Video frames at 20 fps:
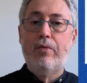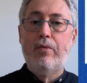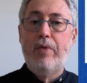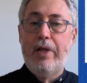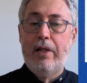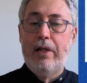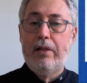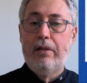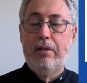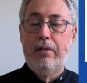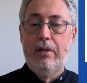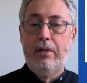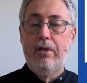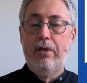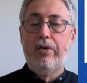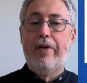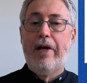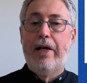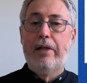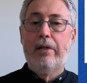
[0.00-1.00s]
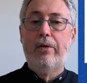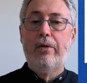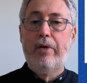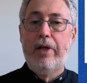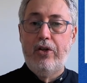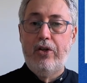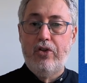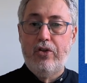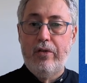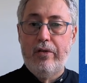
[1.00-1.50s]
real correct
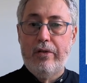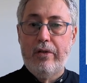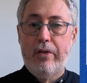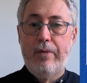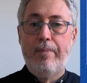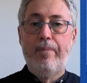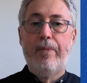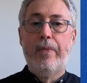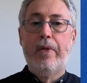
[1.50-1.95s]
locations.